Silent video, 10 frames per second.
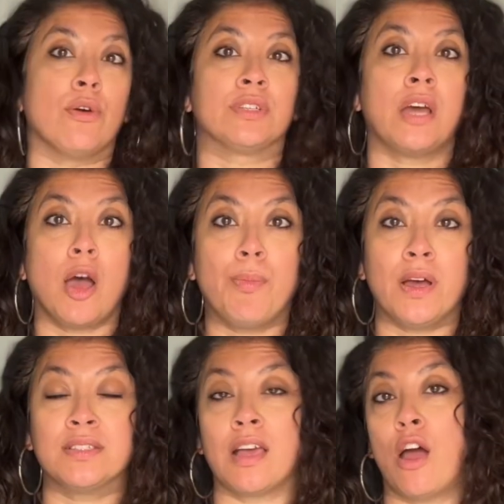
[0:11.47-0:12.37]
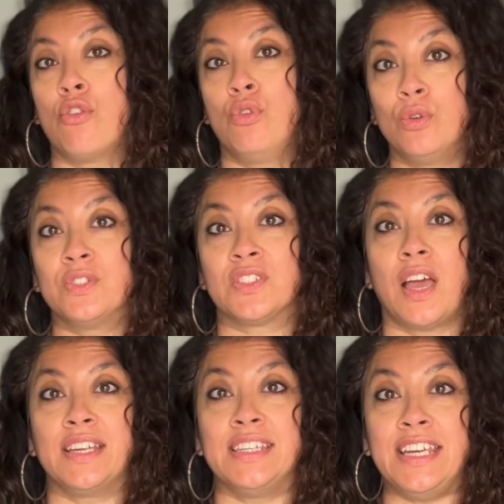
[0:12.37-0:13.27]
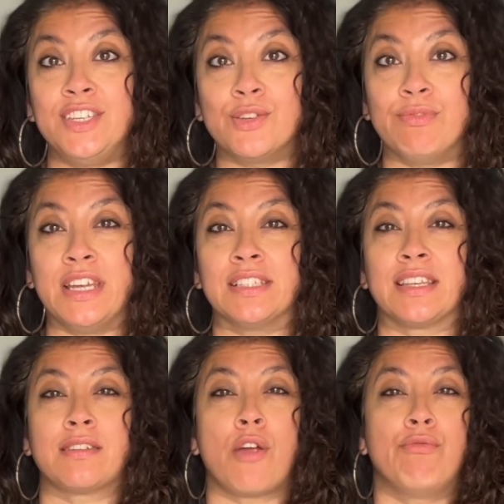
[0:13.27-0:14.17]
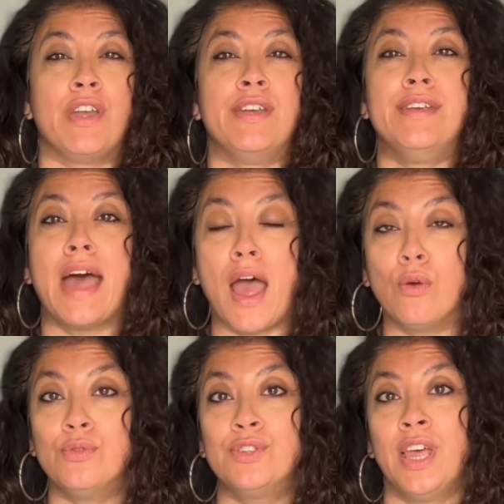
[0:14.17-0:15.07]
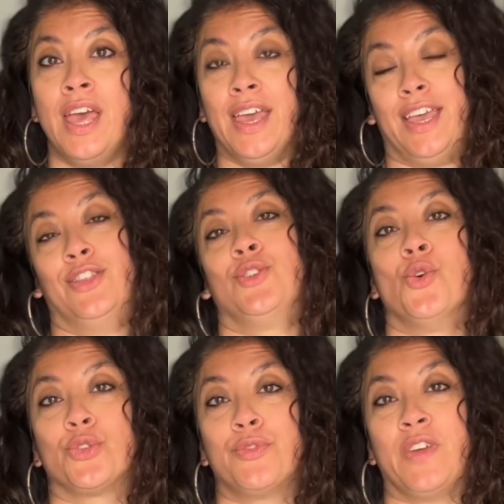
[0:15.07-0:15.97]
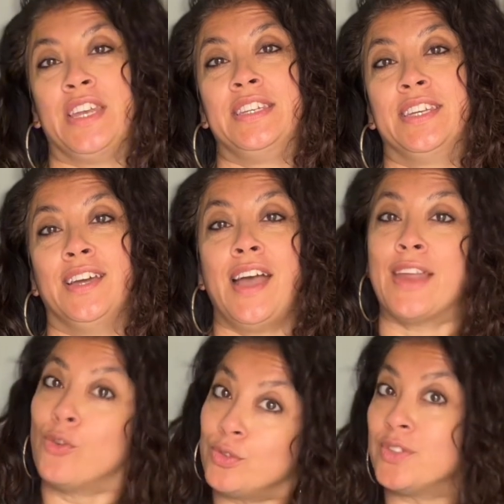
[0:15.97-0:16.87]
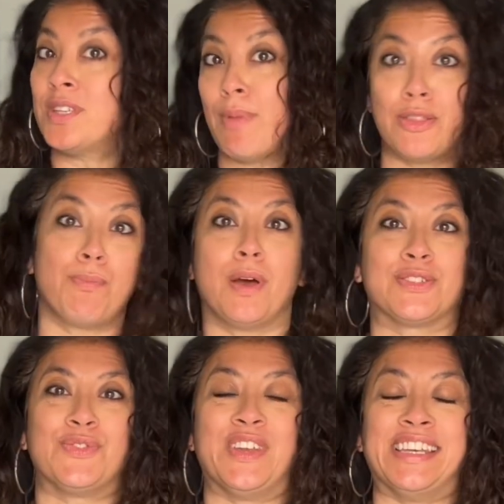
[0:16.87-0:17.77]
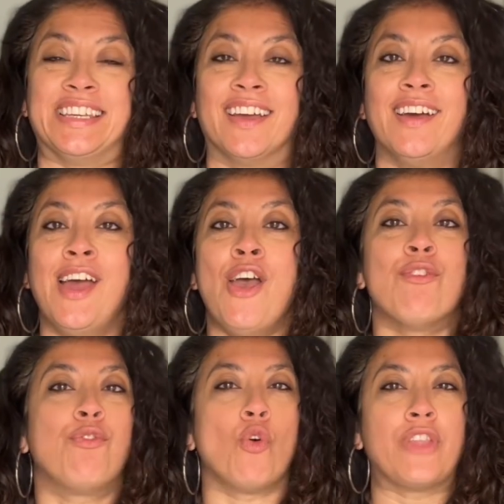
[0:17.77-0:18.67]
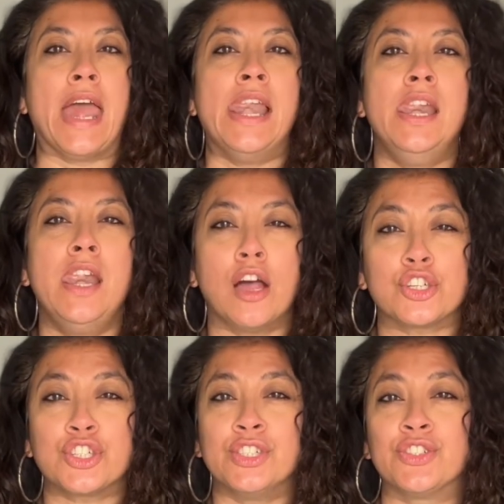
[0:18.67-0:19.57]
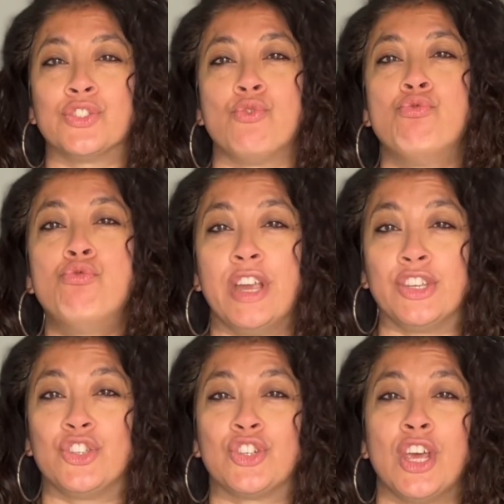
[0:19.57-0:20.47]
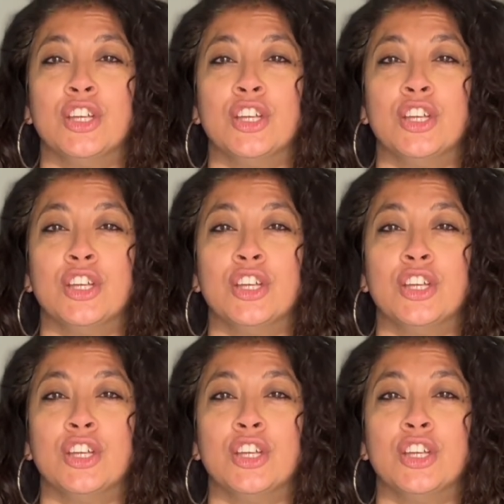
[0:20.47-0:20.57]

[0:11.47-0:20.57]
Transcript: dhabas are roadside eateries that are renowned in the north of India and also some other parts of India for their luscious, rich,